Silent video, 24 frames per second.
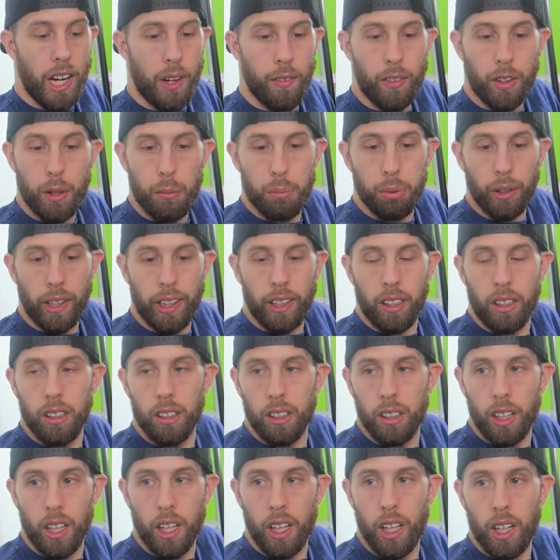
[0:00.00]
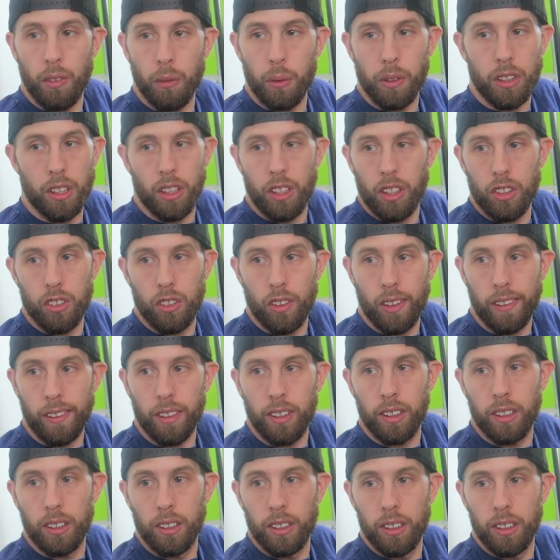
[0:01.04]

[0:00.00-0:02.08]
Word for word: I never complained. Yeah, I never went to the nurse or anything.